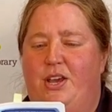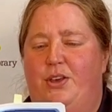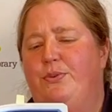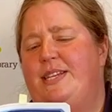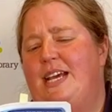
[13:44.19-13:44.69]

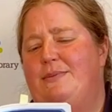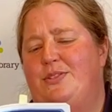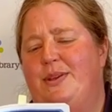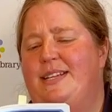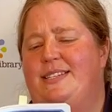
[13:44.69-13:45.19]
Three times
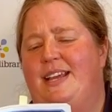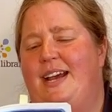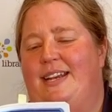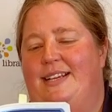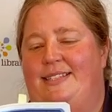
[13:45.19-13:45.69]
three is
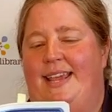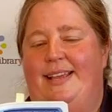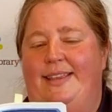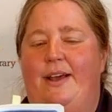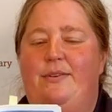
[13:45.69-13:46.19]
nine, I say
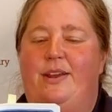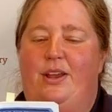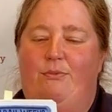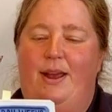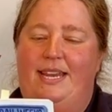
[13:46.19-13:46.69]
aloud,
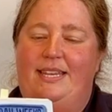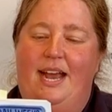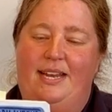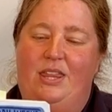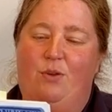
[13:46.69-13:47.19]
writing
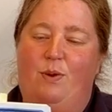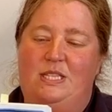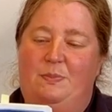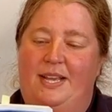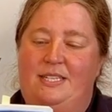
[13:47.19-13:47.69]
nine in the ones
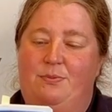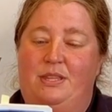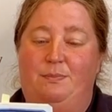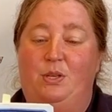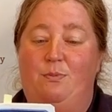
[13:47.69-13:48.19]
place with
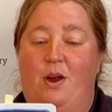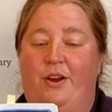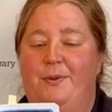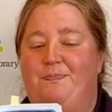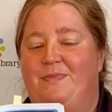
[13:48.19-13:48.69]
the blue marker.